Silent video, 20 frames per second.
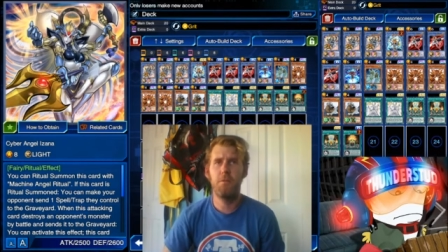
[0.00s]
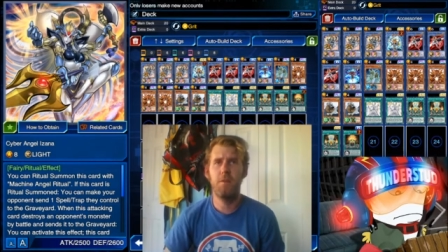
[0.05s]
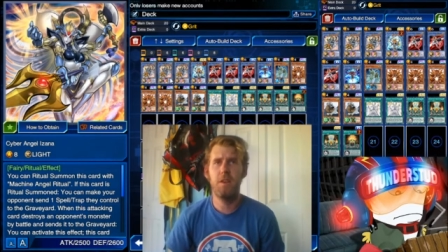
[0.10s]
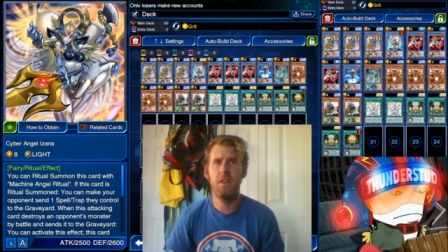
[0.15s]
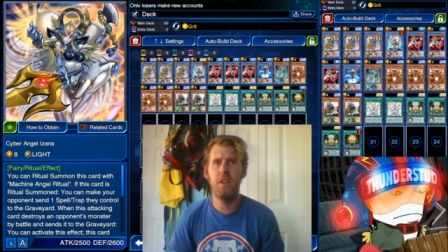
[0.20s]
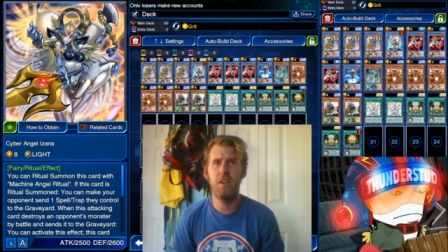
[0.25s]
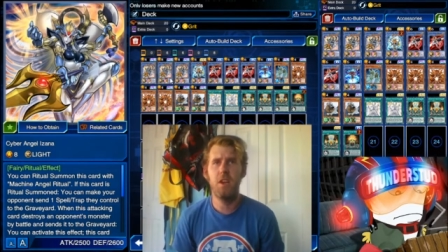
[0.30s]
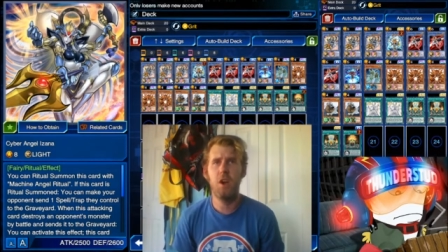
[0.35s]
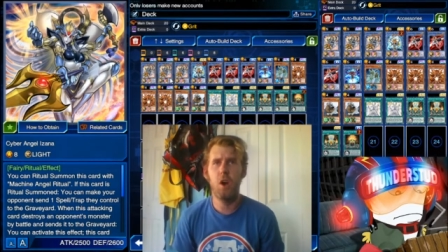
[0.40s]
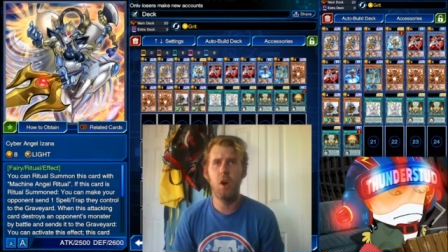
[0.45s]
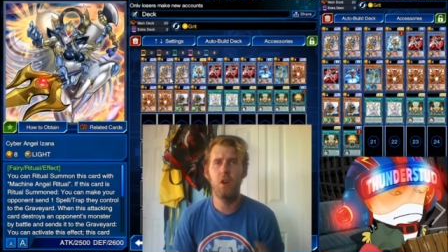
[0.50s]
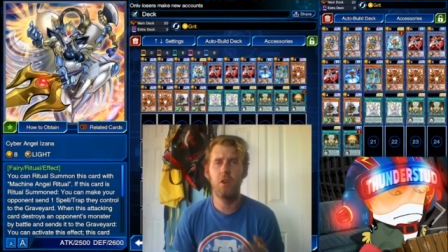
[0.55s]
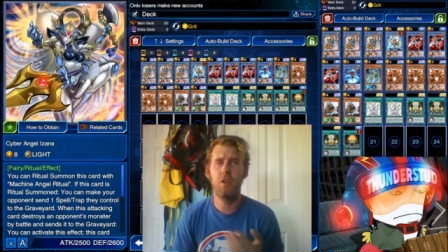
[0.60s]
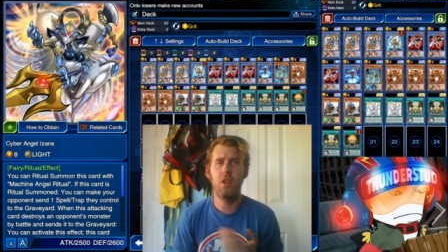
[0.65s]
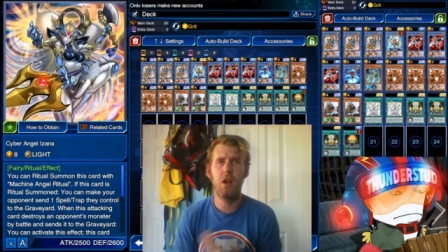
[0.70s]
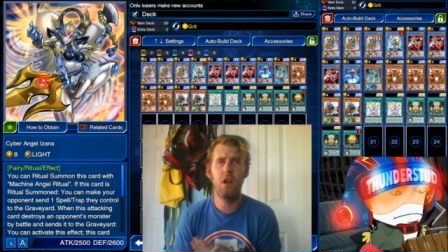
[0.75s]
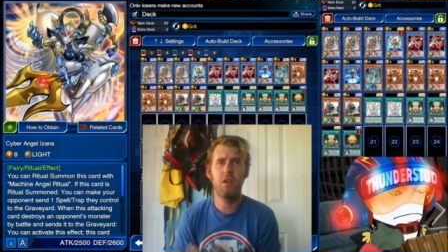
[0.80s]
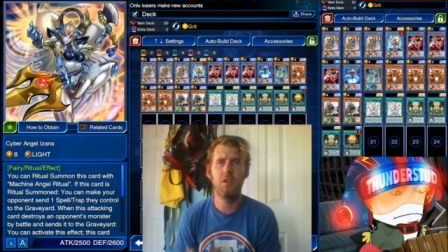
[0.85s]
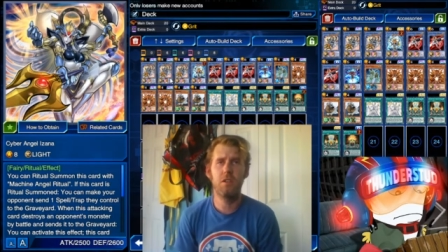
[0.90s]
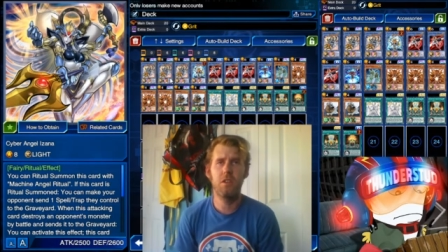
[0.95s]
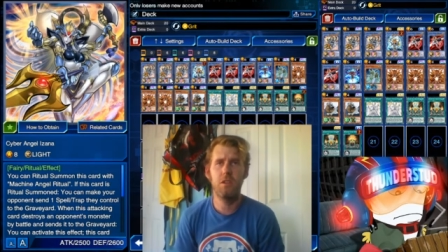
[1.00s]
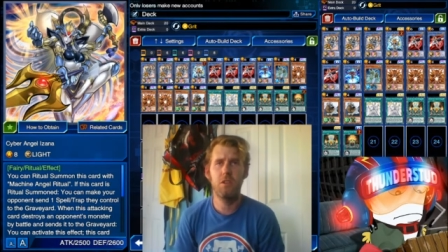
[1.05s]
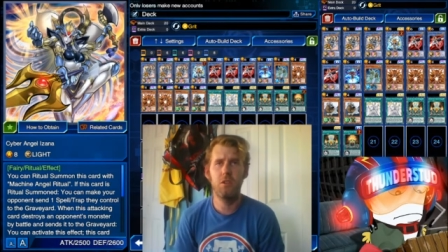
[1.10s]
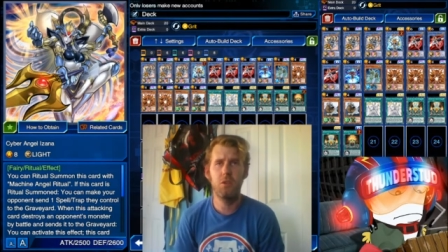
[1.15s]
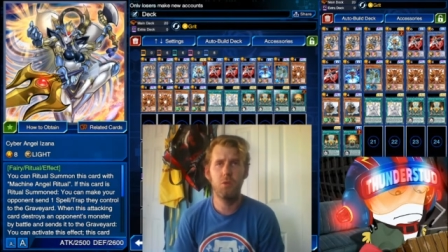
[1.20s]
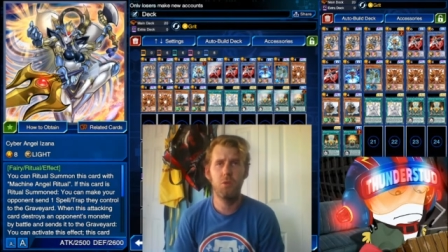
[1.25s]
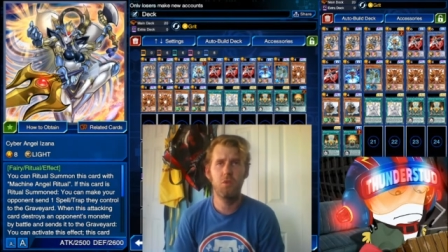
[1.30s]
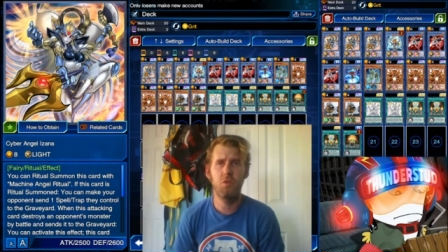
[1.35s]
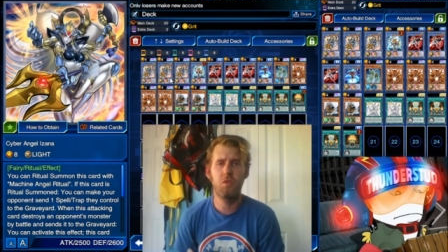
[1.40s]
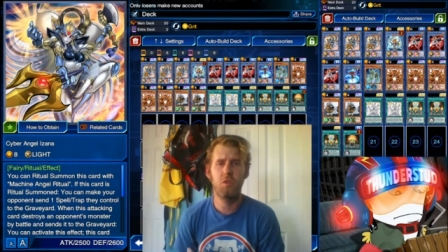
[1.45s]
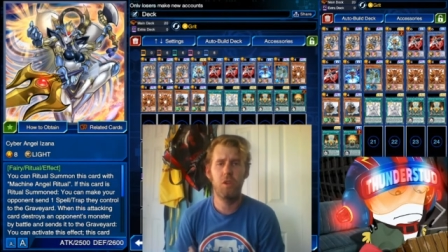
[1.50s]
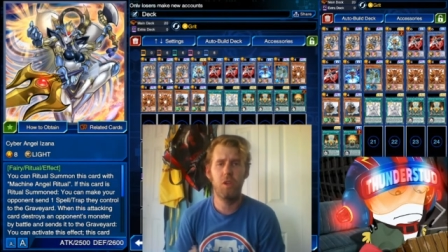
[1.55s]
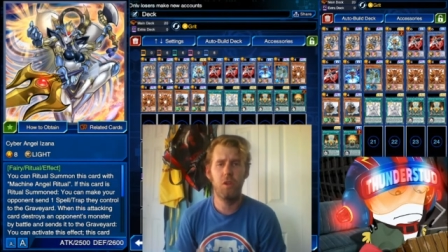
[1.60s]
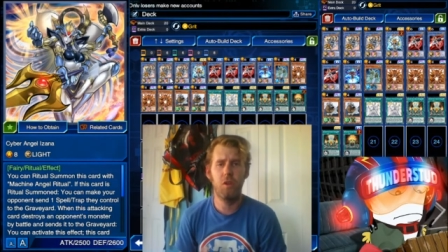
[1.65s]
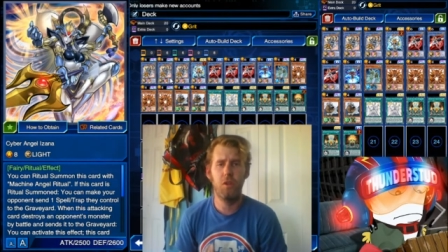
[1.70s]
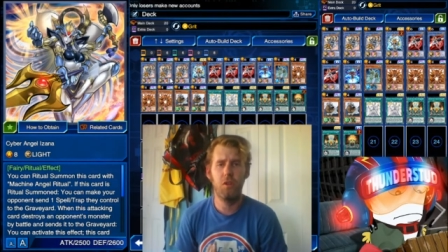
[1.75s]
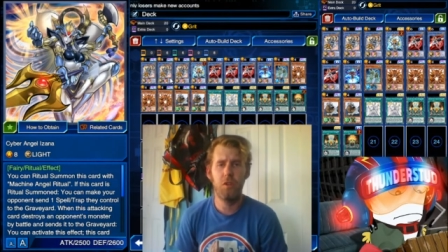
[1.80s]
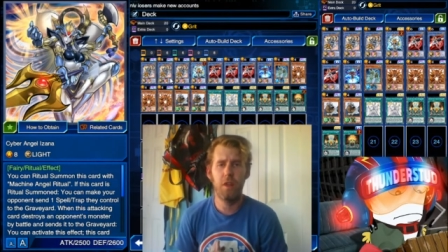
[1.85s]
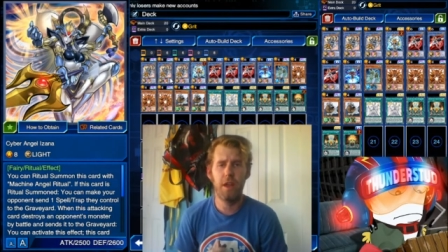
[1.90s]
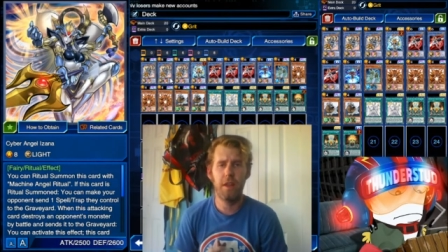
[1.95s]
really hard-locked into a
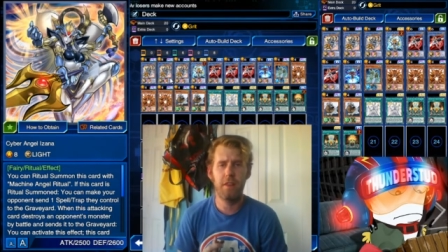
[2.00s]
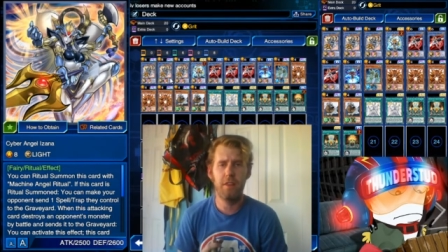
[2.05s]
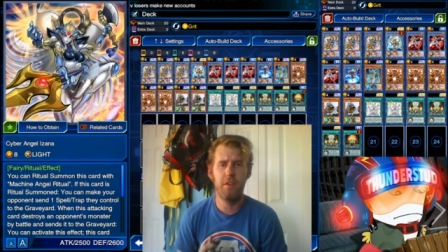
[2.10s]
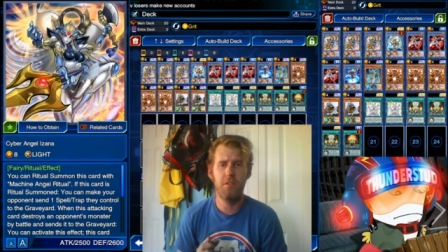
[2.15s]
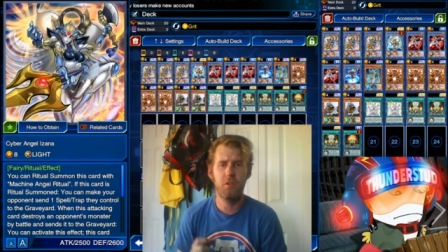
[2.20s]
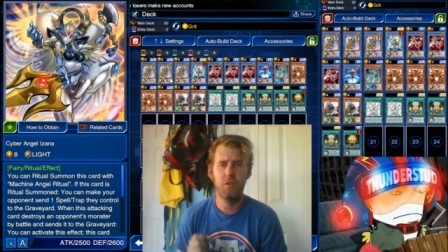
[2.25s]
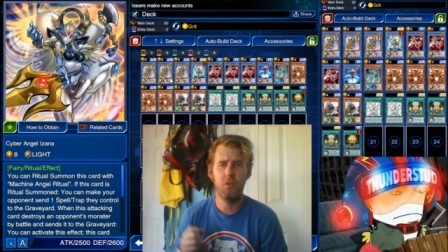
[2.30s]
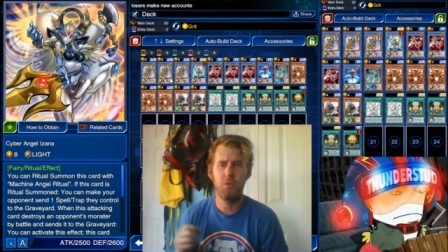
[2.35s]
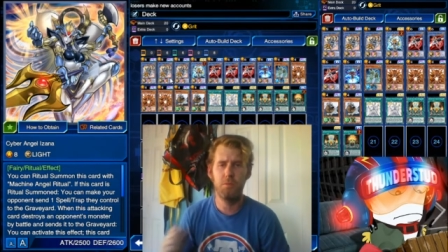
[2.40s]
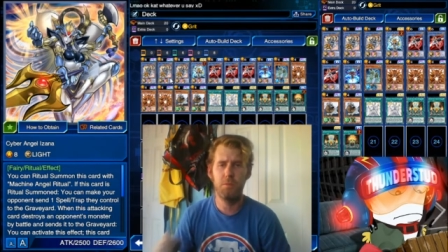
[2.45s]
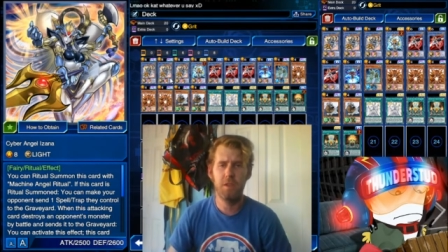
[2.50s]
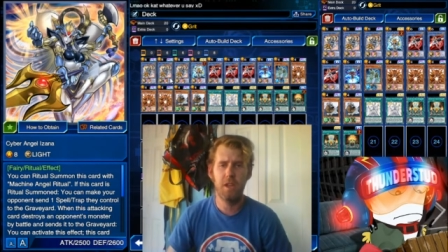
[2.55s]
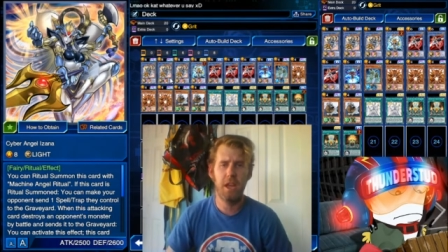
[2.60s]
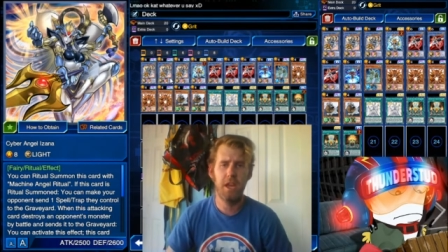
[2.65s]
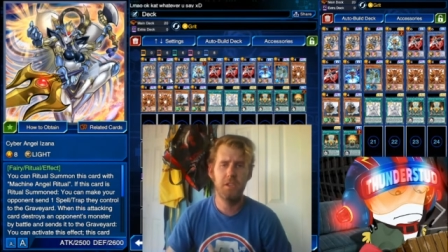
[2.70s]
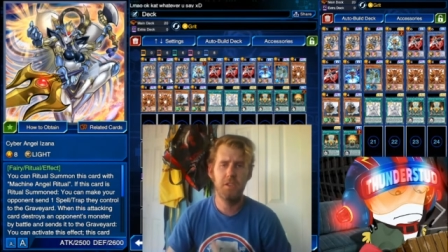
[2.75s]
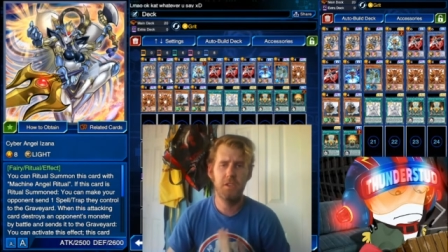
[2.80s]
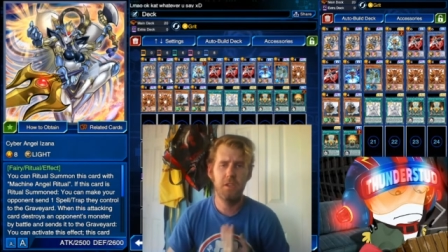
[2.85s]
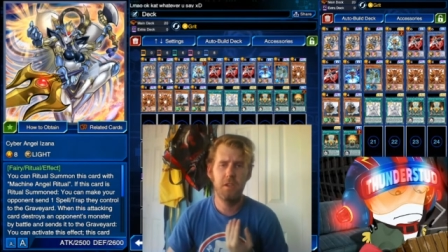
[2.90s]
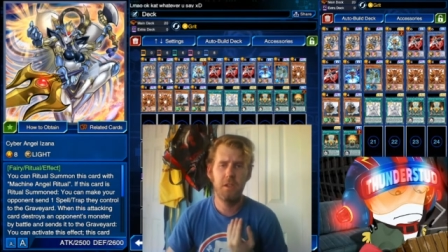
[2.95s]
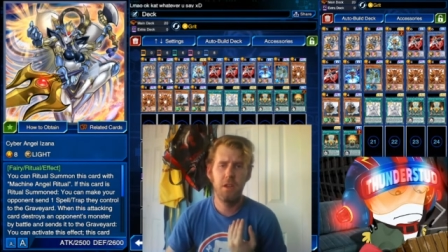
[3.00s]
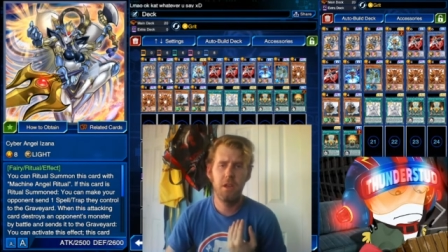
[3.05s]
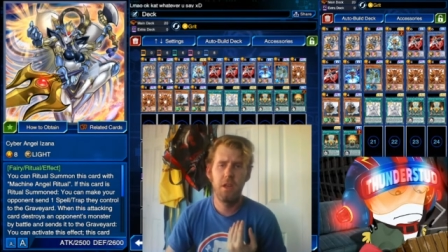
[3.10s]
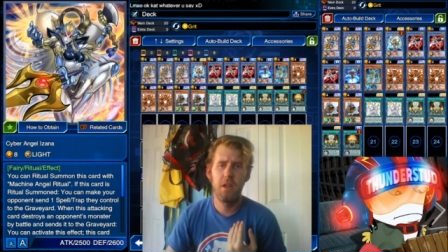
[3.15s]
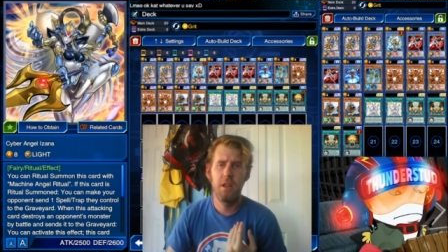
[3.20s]
skill like level duplication.